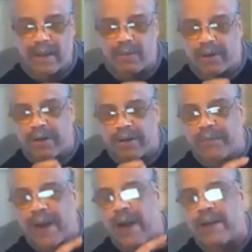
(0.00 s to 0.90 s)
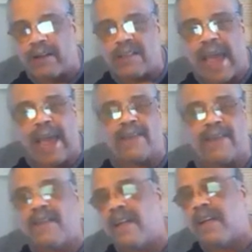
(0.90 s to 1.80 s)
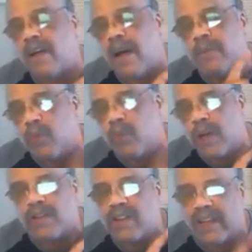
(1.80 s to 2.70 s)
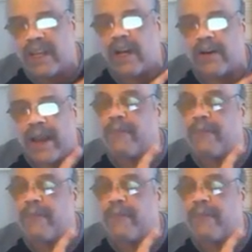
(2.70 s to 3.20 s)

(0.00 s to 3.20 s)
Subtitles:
when you file your taxes, and it comes once a year,